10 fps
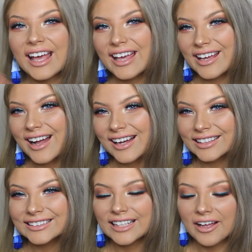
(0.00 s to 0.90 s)
Hey
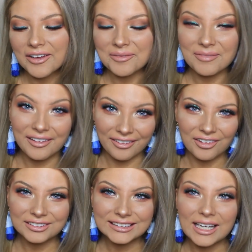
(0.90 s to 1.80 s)
guys,
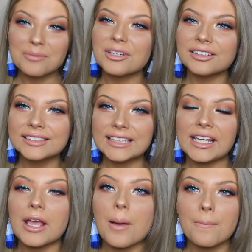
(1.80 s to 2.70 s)
long time no
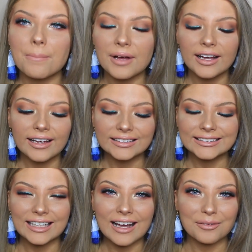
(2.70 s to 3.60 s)
see,
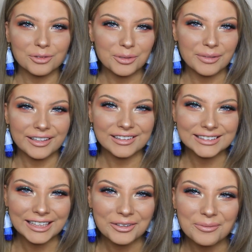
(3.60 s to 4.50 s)
but I'm gonna pick the
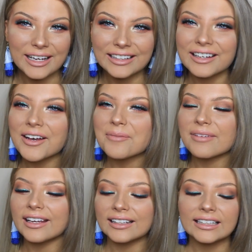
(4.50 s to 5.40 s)
channel back
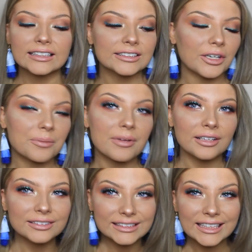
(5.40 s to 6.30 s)
up and start
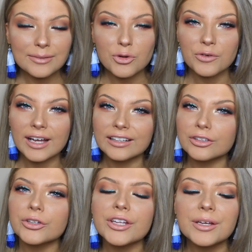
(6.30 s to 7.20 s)
posting more
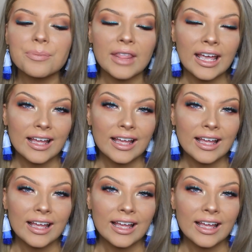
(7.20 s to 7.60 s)
regularly.